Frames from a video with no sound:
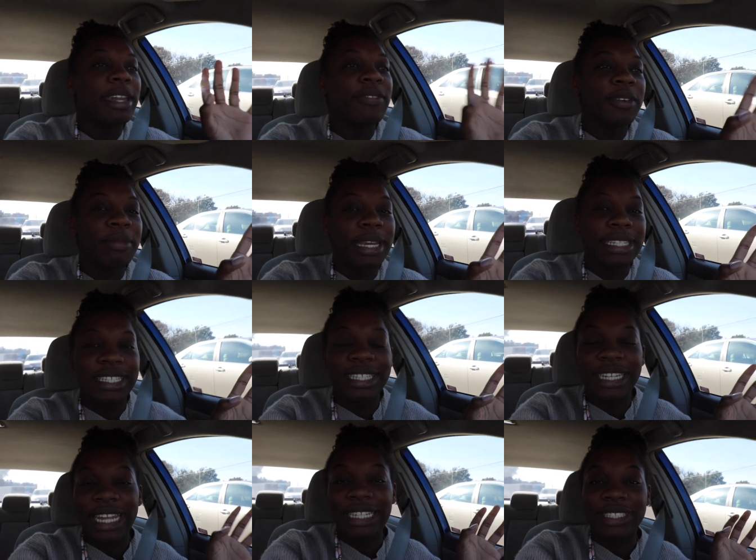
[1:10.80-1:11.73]

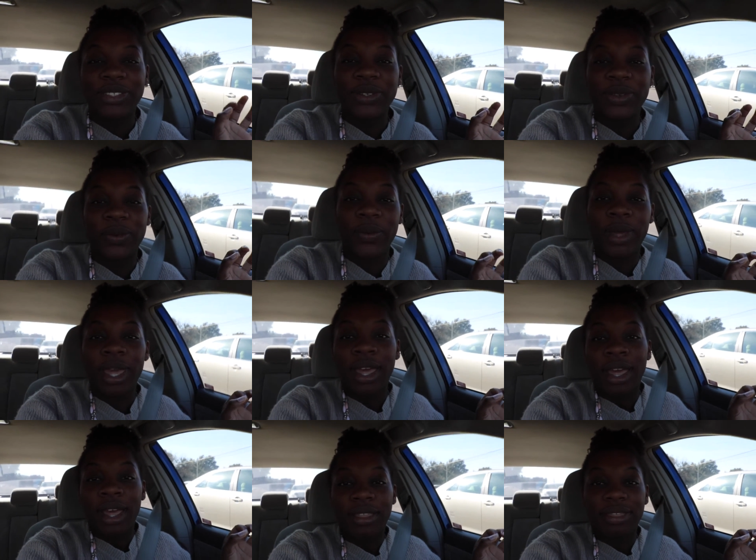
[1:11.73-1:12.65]
information into
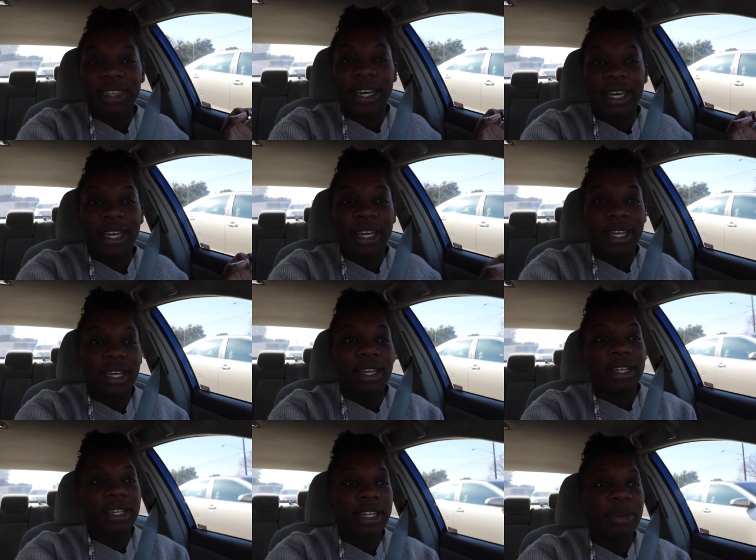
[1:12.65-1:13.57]

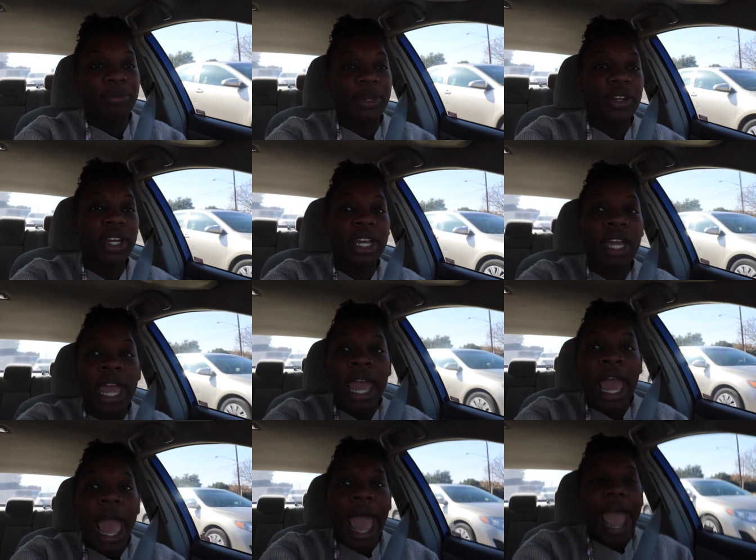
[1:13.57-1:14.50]
the computer
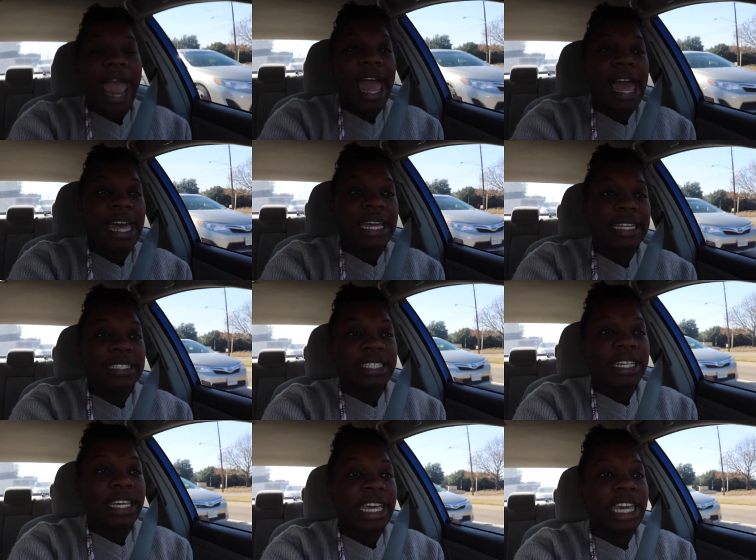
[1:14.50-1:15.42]

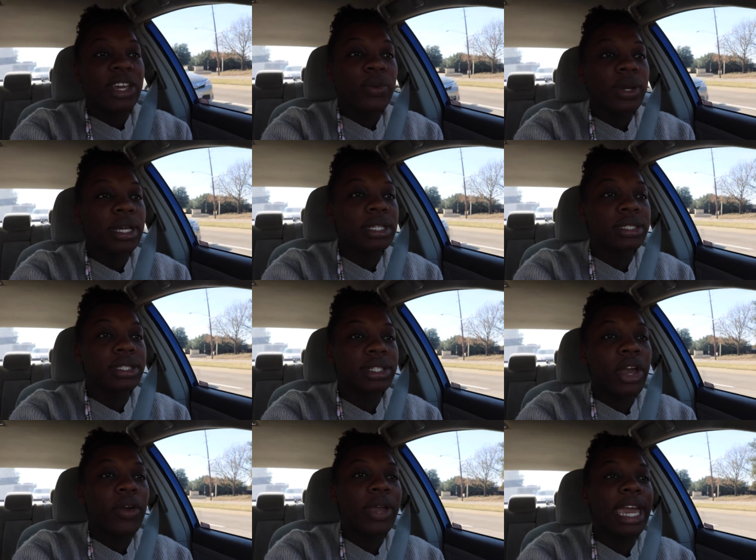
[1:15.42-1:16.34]
and it
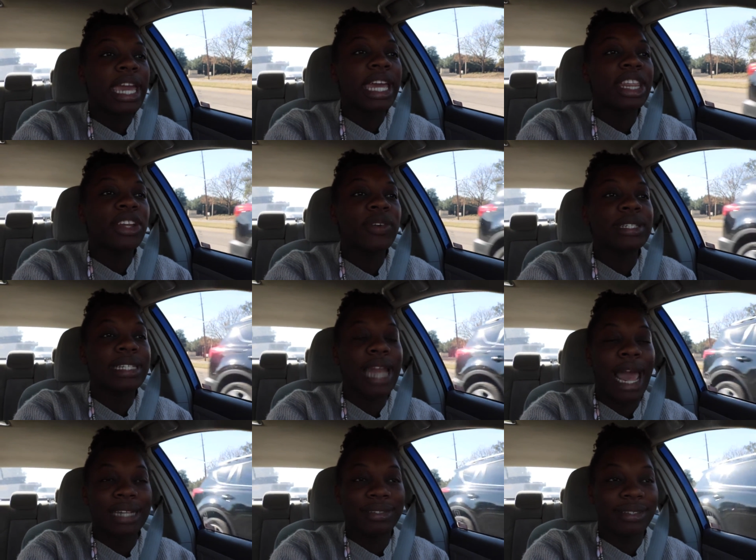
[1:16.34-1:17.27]
was okay there was an
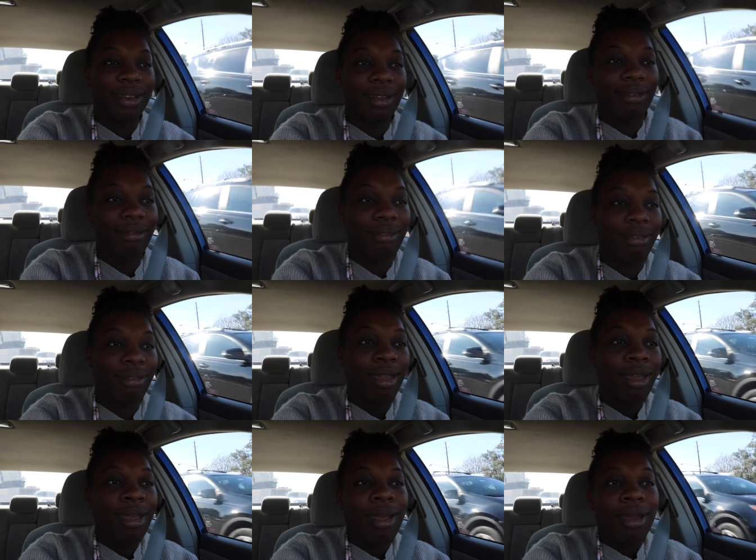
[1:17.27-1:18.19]
accident
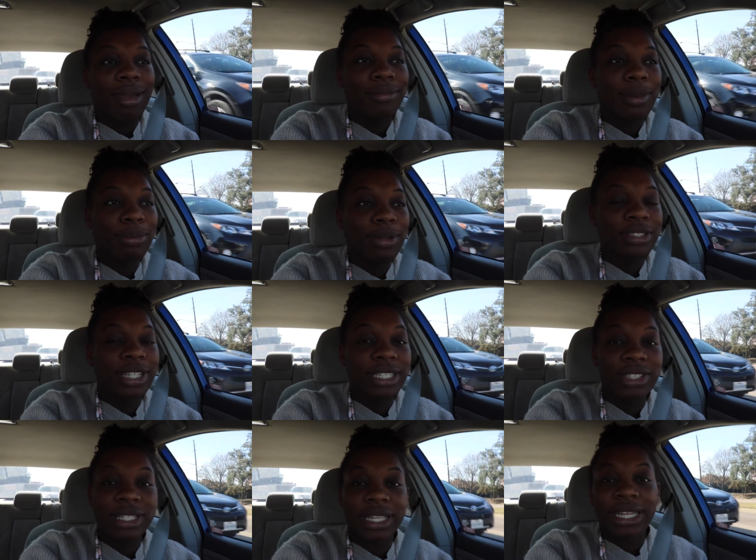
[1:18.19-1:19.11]
and people are
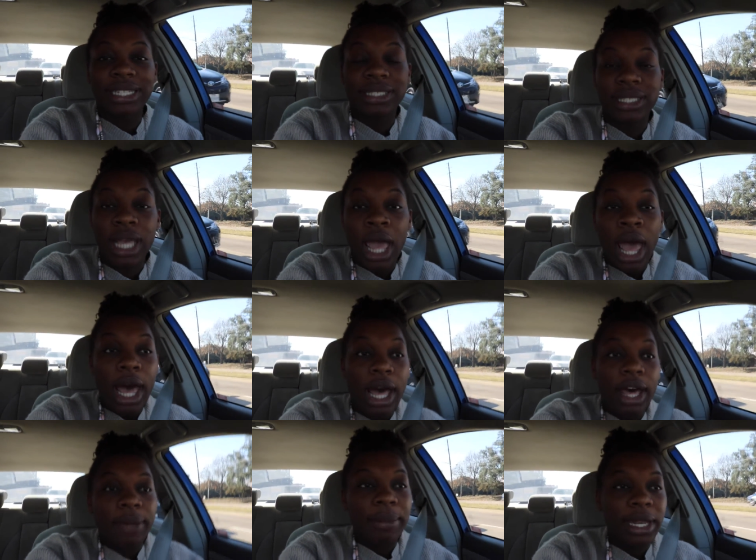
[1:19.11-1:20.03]
changing lanes
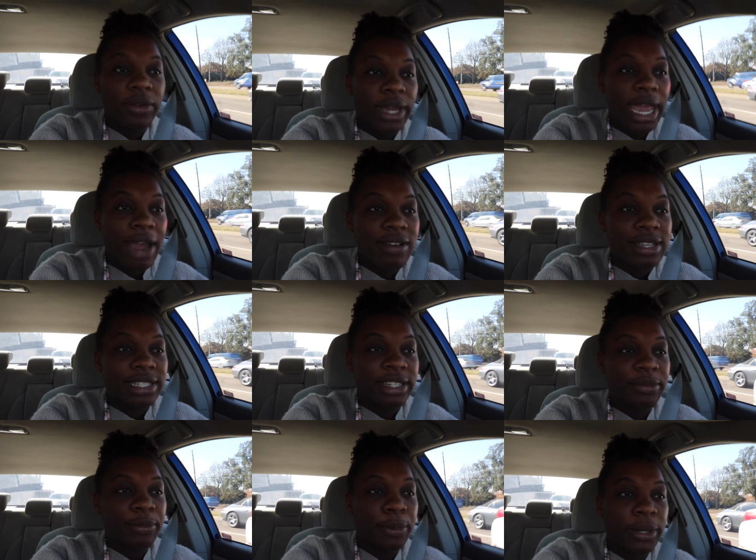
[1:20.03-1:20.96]
um, anyway i was
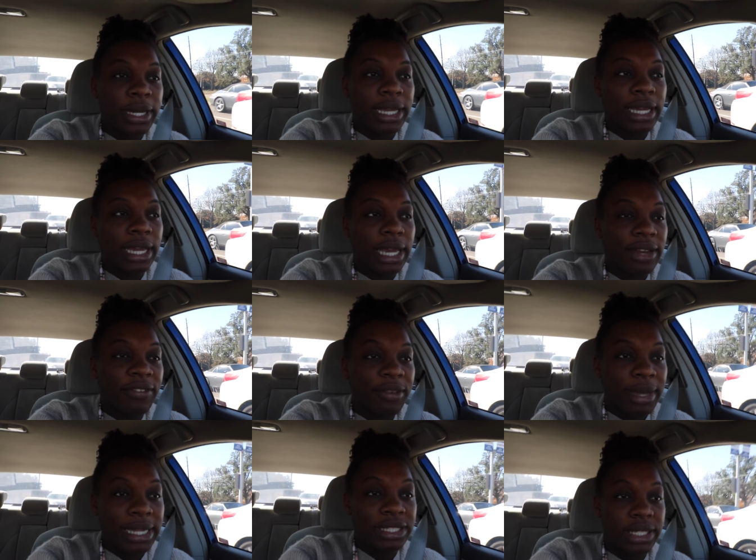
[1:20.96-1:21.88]
inputting
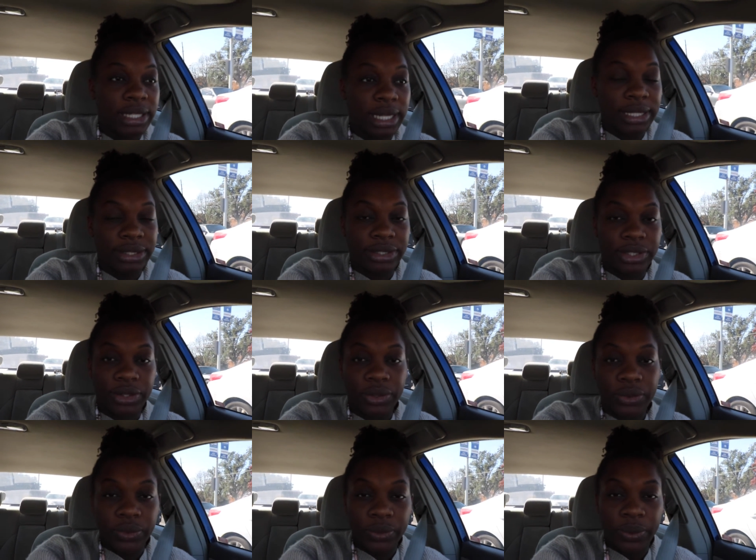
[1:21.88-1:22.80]
information
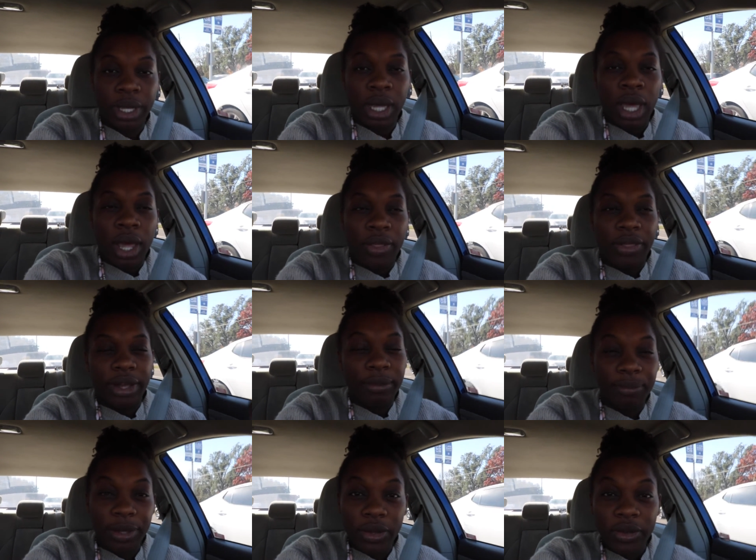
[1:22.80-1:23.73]
into the
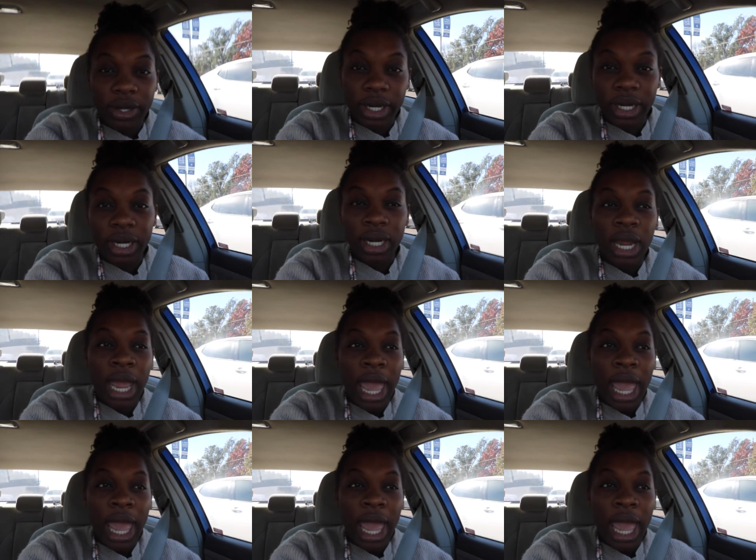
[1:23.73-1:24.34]
computer